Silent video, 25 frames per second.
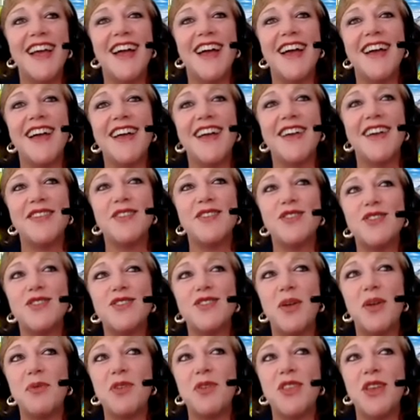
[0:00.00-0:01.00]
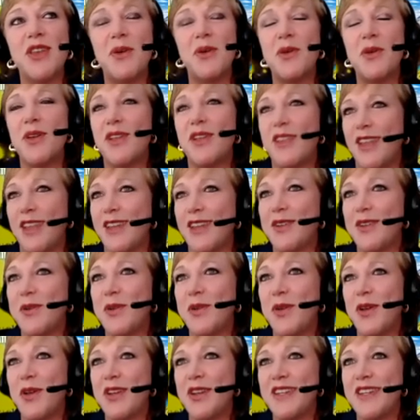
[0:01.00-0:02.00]
Uh, there's not really go- a lot
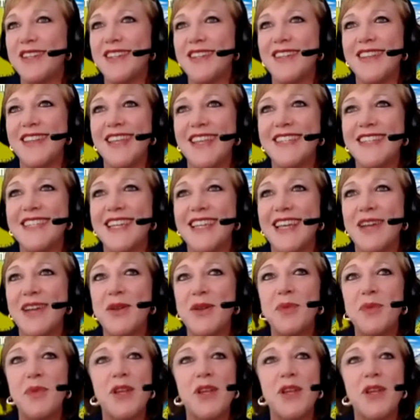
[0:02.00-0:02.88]
going on in, in Lake Te Anau, but